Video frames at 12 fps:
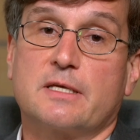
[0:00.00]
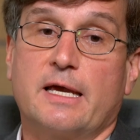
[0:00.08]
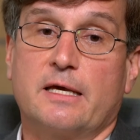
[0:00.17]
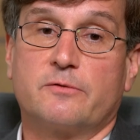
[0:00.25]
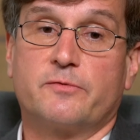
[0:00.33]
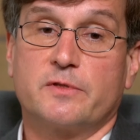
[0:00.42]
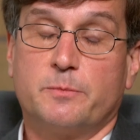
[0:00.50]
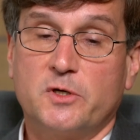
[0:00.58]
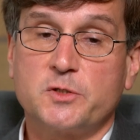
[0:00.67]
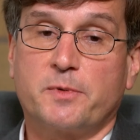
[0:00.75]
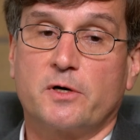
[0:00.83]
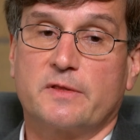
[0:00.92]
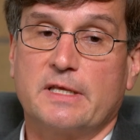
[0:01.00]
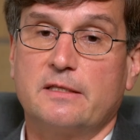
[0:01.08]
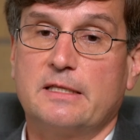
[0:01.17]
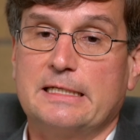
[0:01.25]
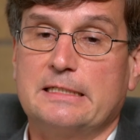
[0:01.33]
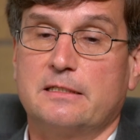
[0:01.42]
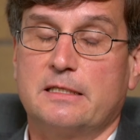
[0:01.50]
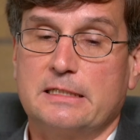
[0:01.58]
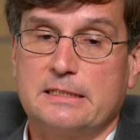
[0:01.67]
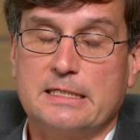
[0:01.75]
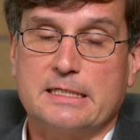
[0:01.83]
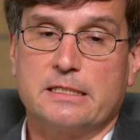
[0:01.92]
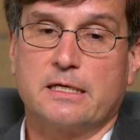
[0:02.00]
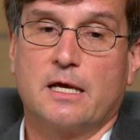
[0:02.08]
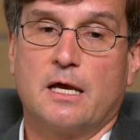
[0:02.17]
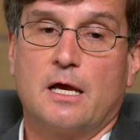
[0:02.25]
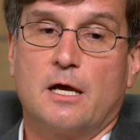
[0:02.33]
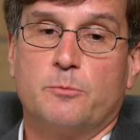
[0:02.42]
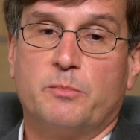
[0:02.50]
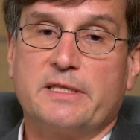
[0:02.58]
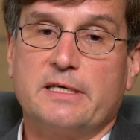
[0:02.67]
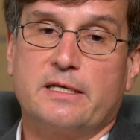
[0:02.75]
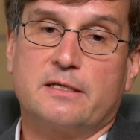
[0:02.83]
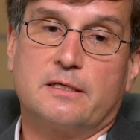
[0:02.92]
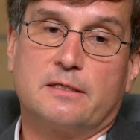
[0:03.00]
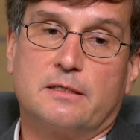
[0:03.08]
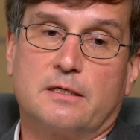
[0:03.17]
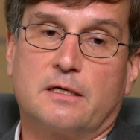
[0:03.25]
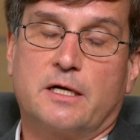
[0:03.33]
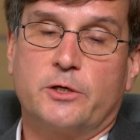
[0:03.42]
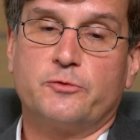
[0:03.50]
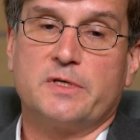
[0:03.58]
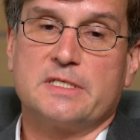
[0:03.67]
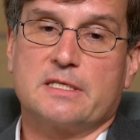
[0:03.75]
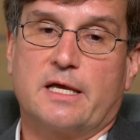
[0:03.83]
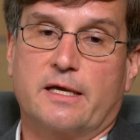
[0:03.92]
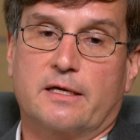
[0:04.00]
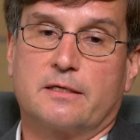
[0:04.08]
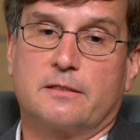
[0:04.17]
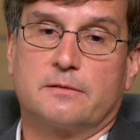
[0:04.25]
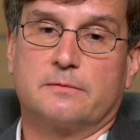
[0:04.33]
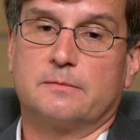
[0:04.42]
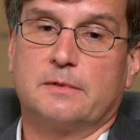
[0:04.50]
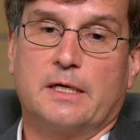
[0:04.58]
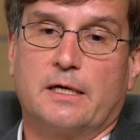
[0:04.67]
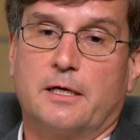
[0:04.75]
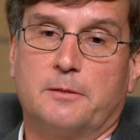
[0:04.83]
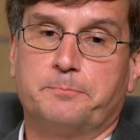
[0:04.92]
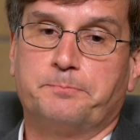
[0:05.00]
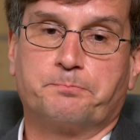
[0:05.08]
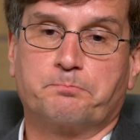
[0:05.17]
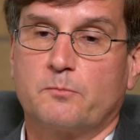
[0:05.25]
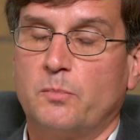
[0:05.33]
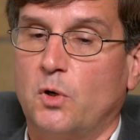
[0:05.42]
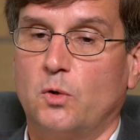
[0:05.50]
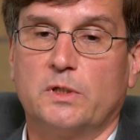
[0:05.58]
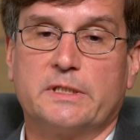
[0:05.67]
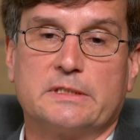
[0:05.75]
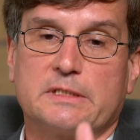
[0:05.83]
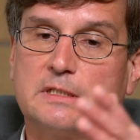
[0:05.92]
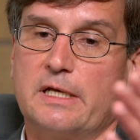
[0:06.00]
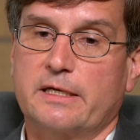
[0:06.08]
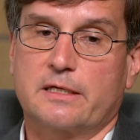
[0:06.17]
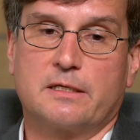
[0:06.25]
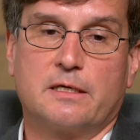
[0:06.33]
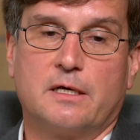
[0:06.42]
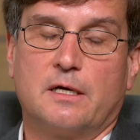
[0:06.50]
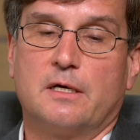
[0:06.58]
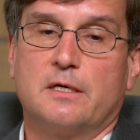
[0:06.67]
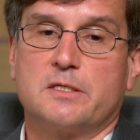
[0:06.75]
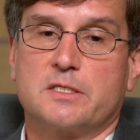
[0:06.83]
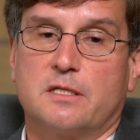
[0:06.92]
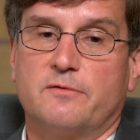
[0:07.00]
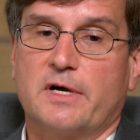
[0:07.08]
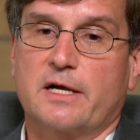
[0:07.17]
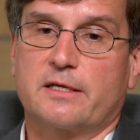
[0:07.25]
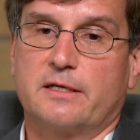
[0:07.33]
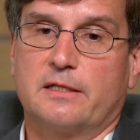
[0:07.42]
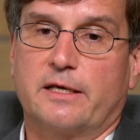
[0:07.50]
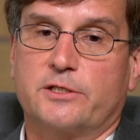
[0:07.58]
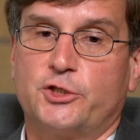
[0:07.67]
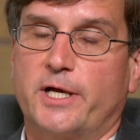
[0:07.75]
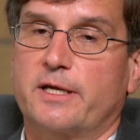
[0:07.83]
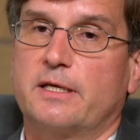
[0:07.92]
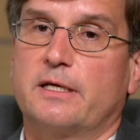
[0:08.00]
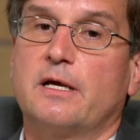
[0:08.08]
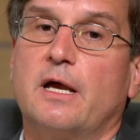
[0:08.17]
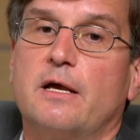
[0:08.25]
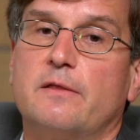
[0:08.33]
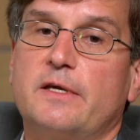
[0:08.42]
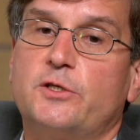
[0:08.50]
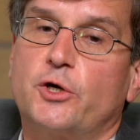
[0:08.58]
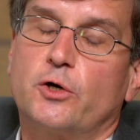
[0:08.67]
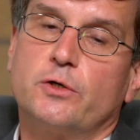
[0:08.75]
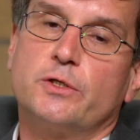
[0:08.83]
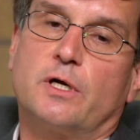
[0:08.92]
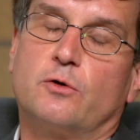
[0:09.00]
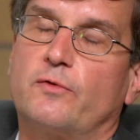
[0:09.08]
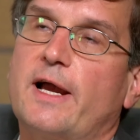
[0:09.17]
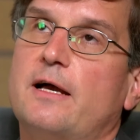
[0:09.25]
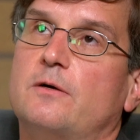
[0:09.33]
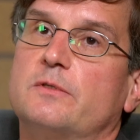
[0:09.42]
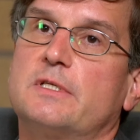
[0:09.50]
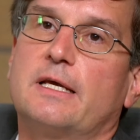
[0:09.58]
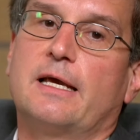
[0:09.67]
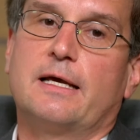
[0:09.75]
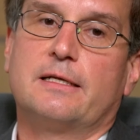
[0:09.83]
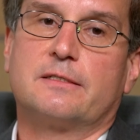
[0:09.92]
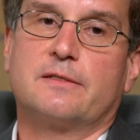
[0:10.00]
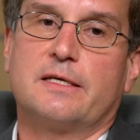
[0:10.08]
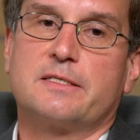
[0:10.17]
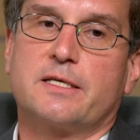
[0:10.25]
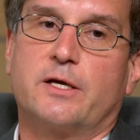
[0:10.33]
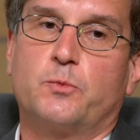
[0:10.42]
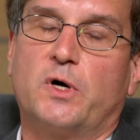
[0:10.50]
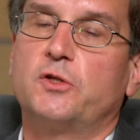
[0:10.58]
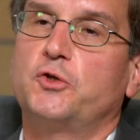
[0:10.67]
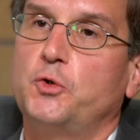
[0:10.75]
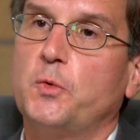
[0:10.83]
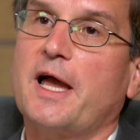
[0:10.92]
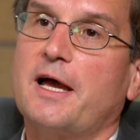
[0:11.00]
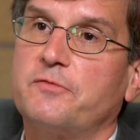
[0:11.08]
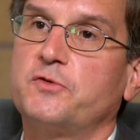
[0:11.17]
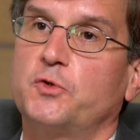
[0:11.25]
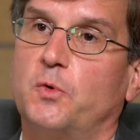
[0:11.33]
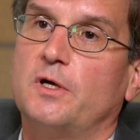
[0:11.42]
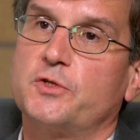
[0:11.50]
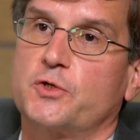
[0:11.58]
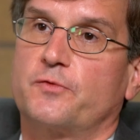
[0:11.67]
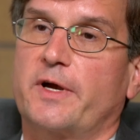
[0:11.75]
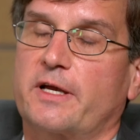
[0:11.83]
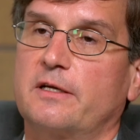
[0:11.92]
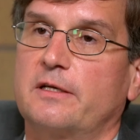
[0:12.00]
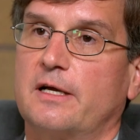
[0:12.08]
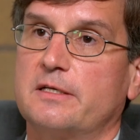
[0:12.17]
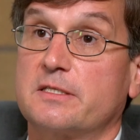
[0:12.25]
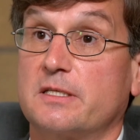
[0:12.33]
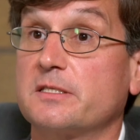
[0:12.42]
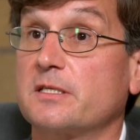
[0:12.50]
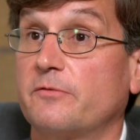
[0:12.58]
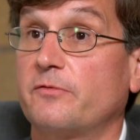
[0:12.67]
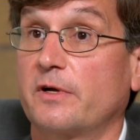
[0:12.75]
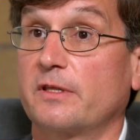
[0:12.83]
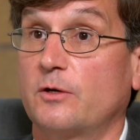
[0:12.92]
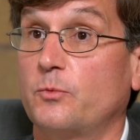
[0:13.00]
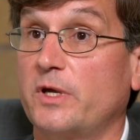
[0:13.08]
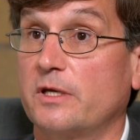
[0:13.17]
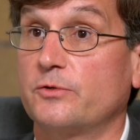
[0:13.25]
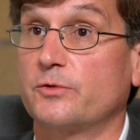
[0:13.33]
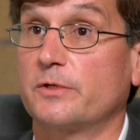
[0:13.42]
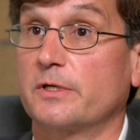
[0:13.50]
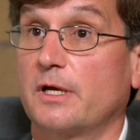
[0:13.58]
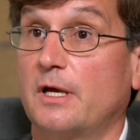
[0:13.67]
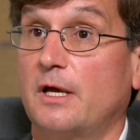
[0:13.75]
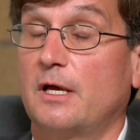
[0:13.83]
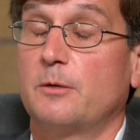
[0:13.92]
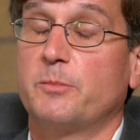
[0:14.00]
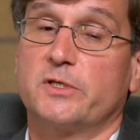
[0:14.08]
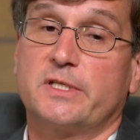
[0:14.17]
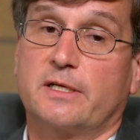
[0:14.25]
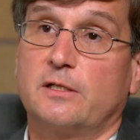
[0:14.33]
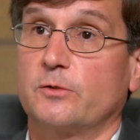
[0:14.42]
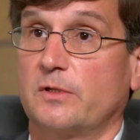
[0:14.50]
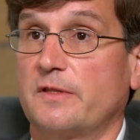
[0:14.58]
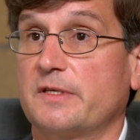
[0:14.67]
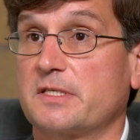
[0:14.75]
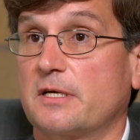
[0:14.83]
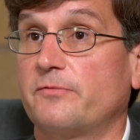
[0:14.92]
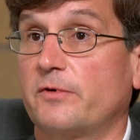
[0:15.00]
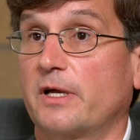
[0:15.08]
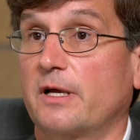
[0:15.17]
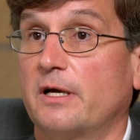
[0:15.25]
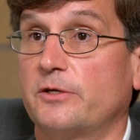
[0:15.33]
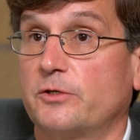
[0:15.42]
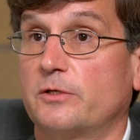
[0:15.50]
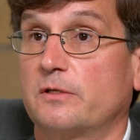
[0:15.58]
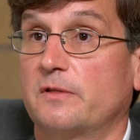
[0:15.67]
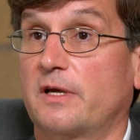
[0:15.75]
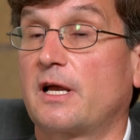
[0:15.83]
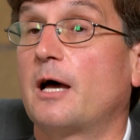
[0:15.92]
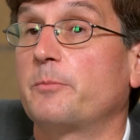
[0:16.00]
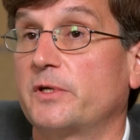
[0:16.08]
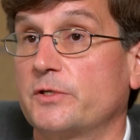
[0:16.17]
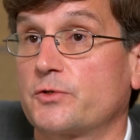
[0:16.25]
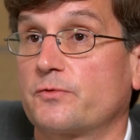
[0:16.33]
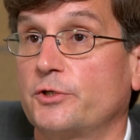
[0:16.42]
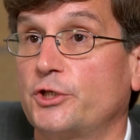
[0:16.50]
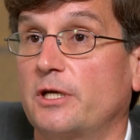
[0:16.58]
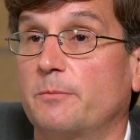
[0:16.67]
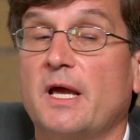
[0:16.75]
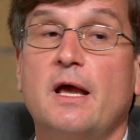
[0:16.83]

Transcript: And for the most part, they did. But then countries like Poland, like Slovakia, like Czechia, they turned around and they said, well, you have to also recognize the suffering that we endured, particularly the suffering under the communist regime.